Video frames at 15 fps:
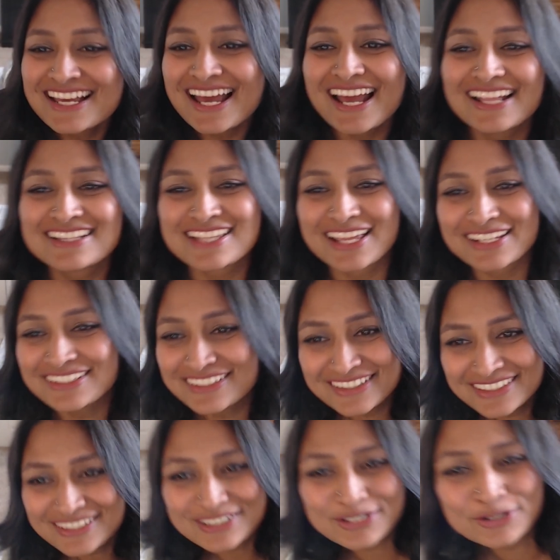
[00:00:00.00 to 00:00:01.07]
And then
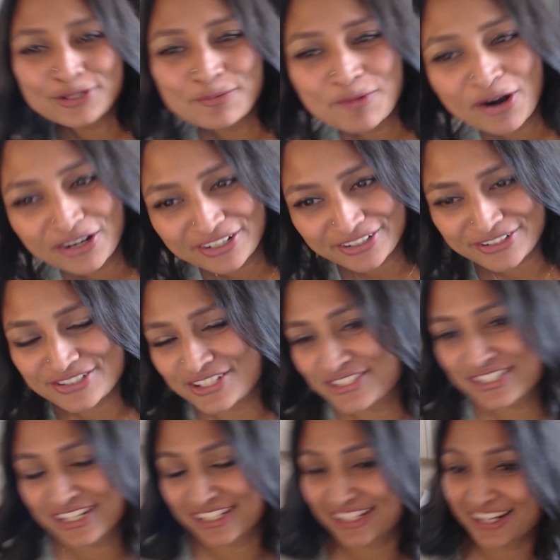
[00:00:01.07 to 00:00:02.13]
the marketers are
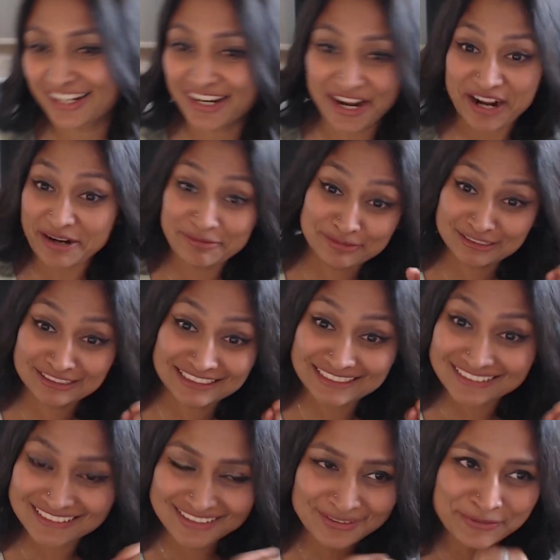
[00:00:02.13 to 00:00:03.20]
sitting there like, I'm gonna
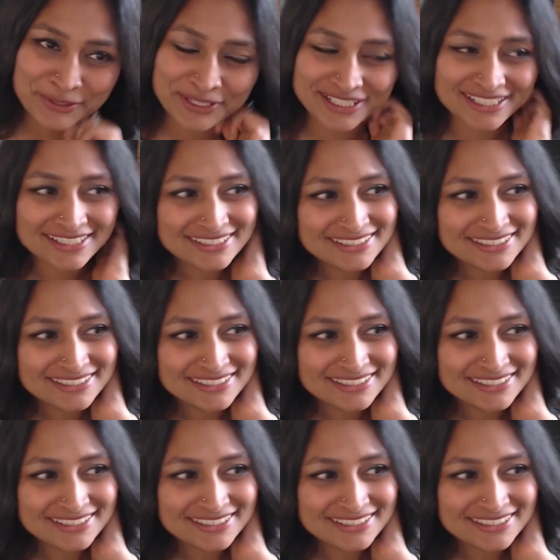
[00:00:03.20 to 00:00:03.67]
kill someone.